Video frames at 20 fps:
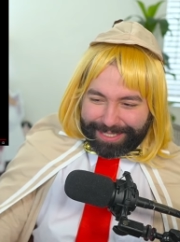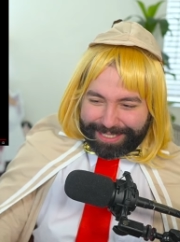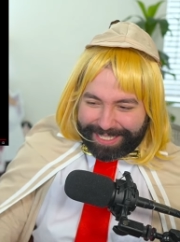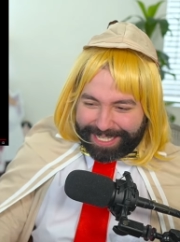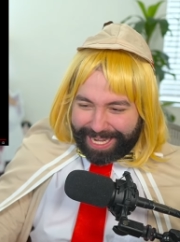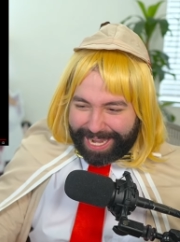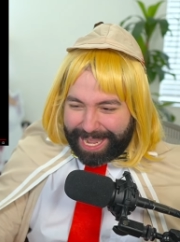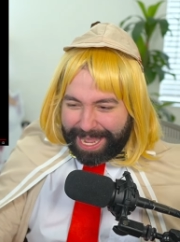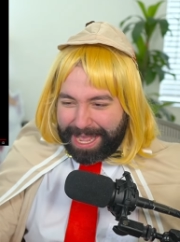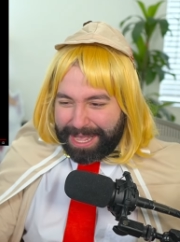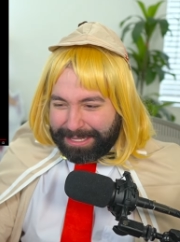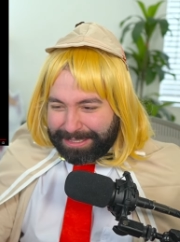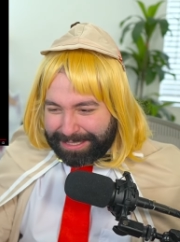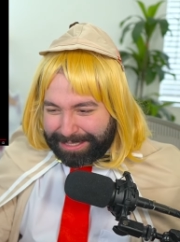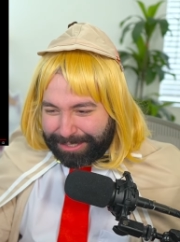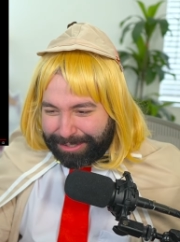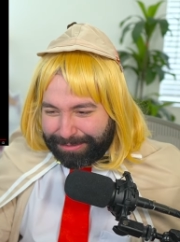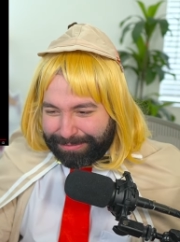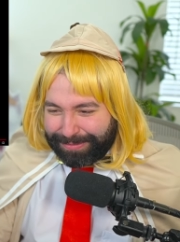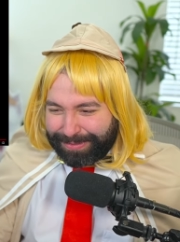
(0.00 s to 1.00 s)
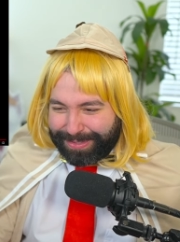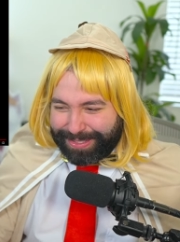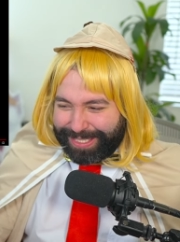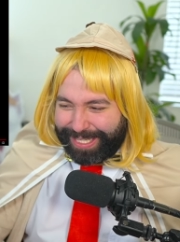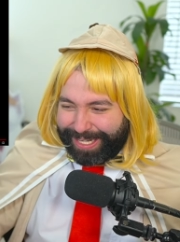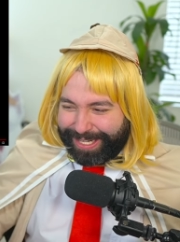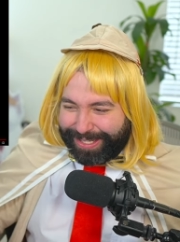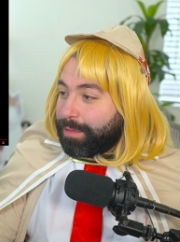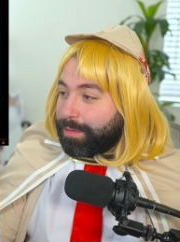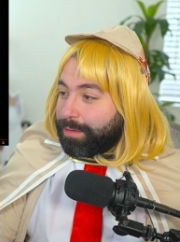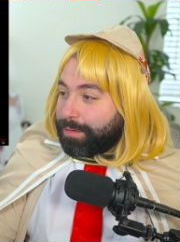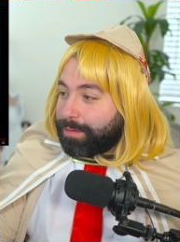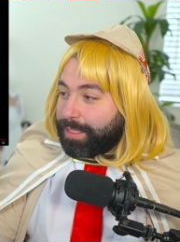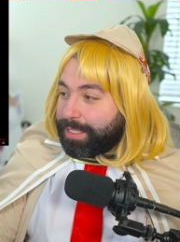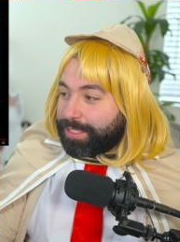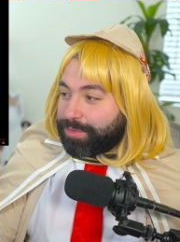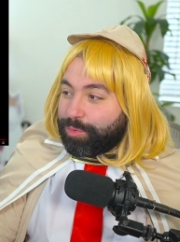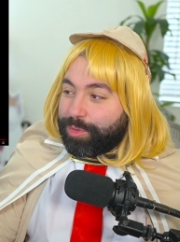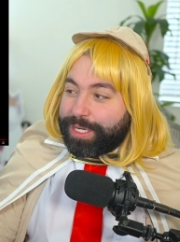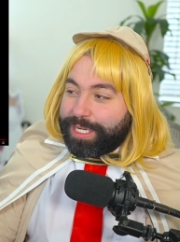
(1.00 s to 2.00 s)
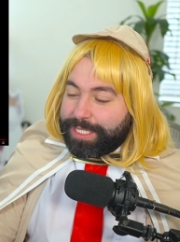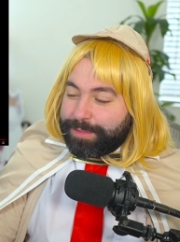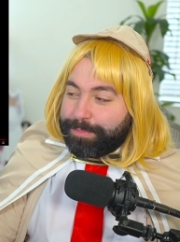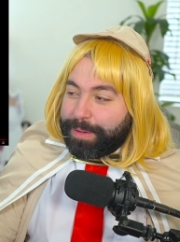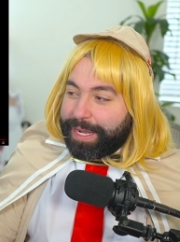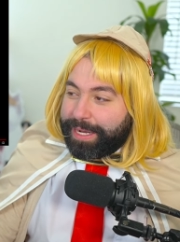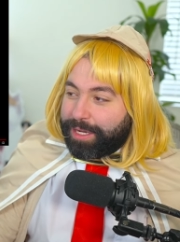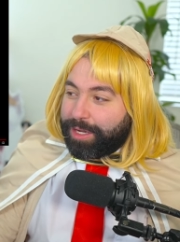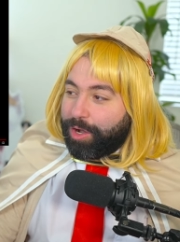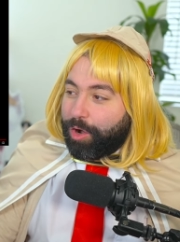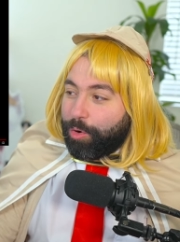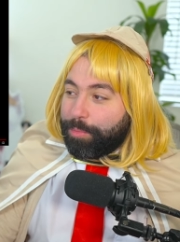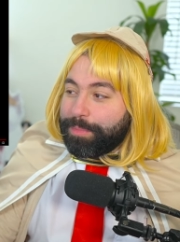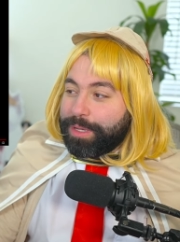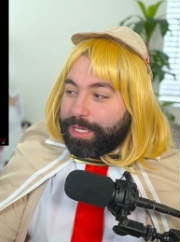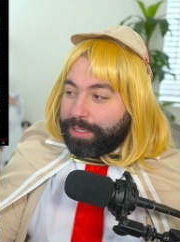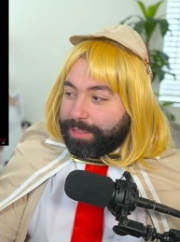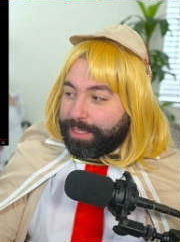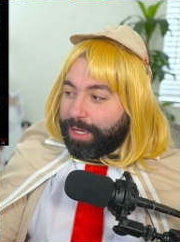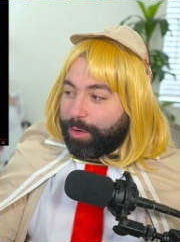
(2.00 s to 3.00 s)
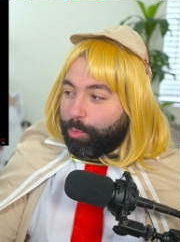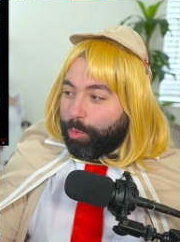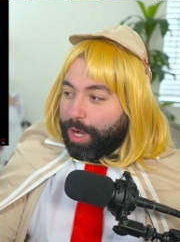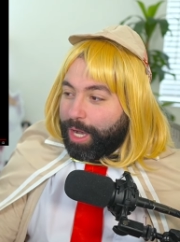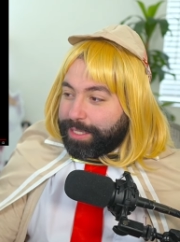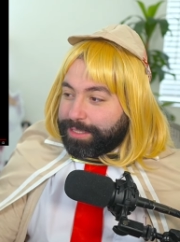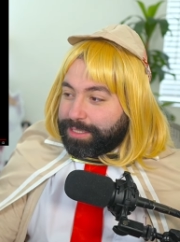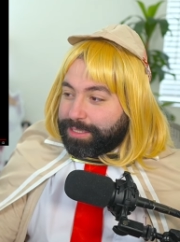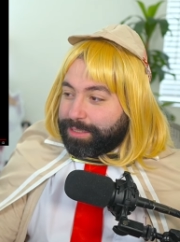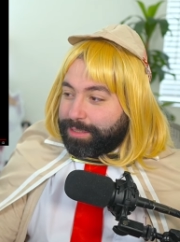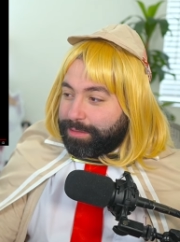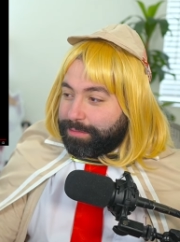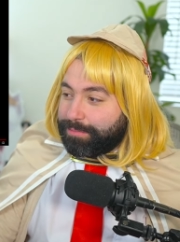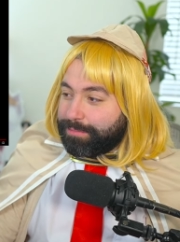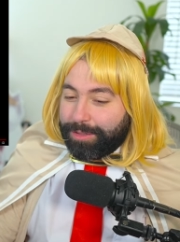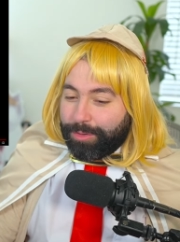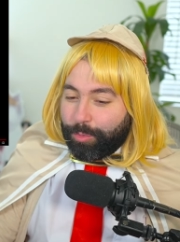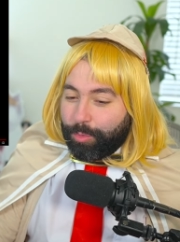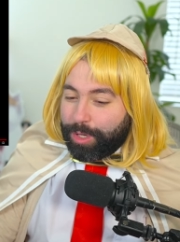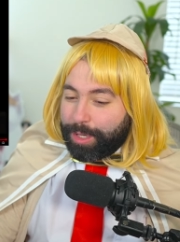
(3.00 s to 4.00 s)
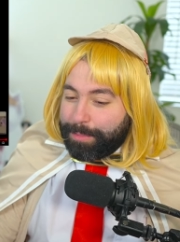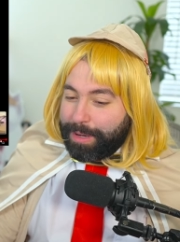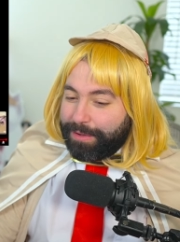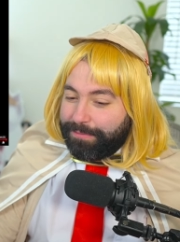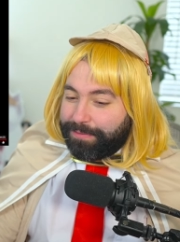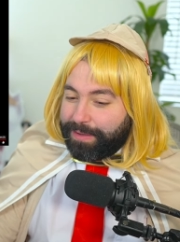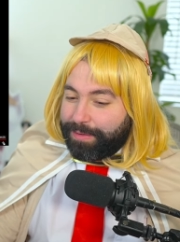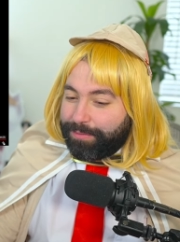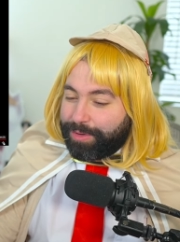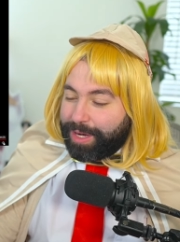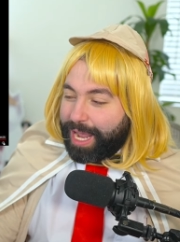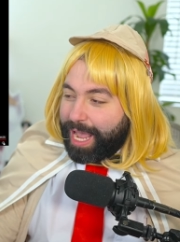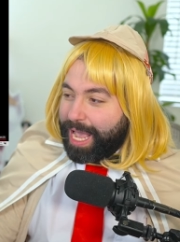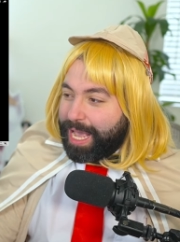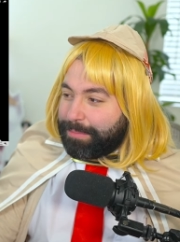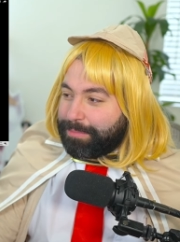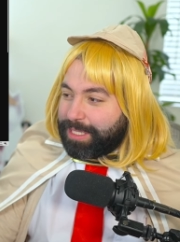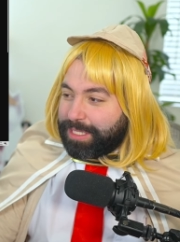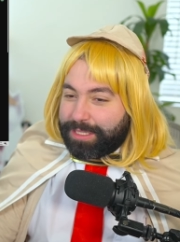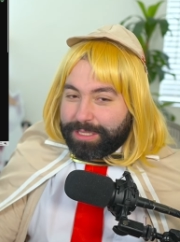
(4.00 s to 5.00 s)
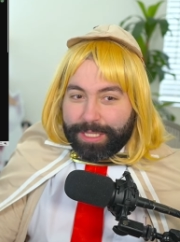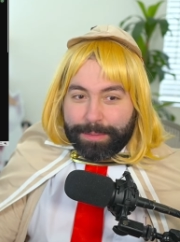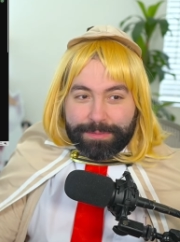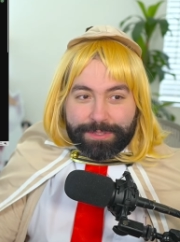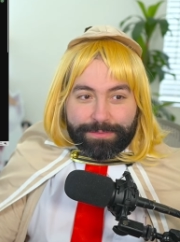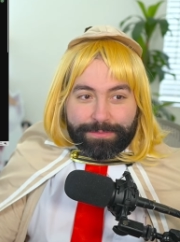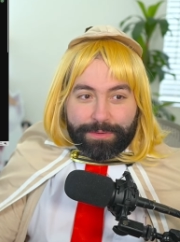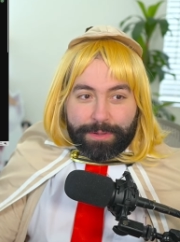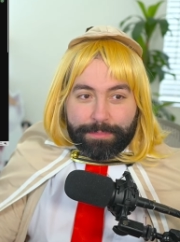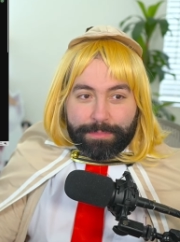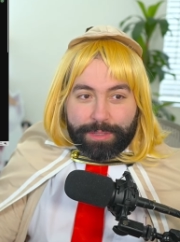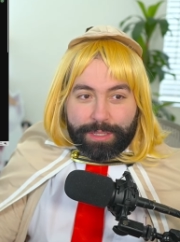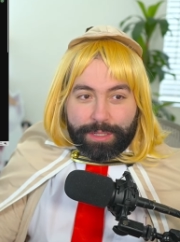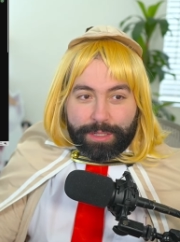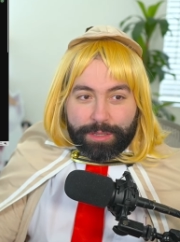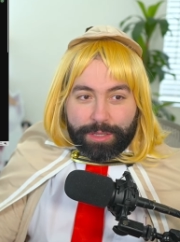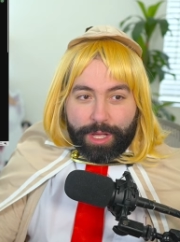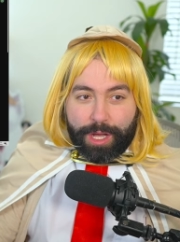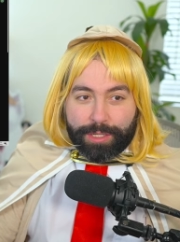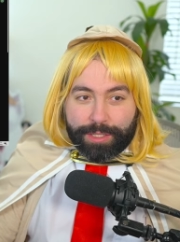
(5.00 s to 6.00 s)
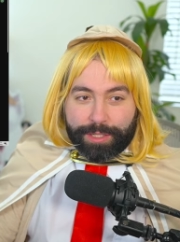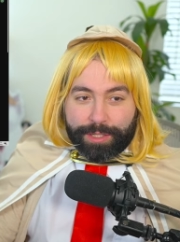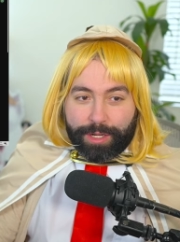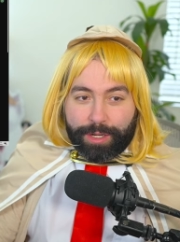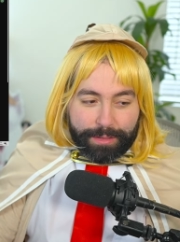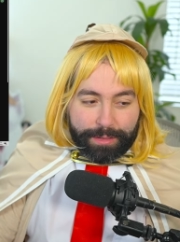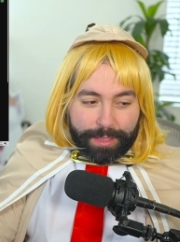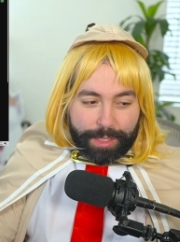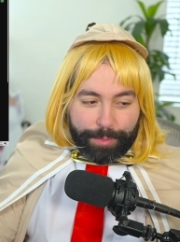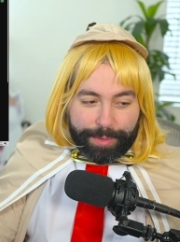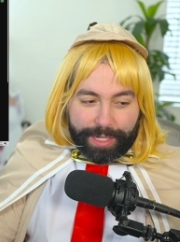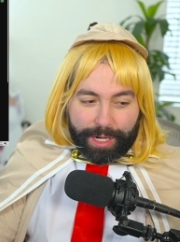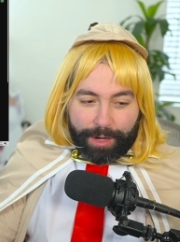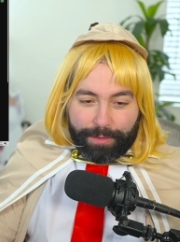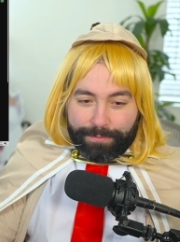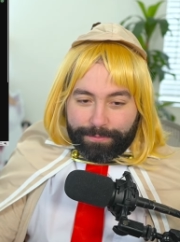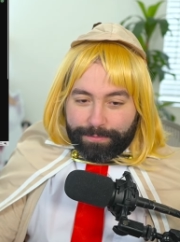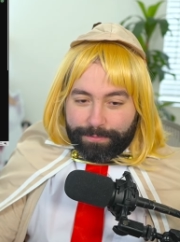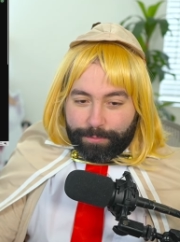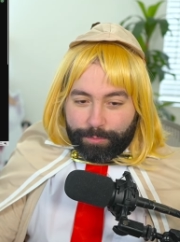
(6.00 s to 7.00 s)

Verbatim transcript: Calli over there. This one is by Comelia Watson, one of my favorite Ame clips from long ago. Here we go.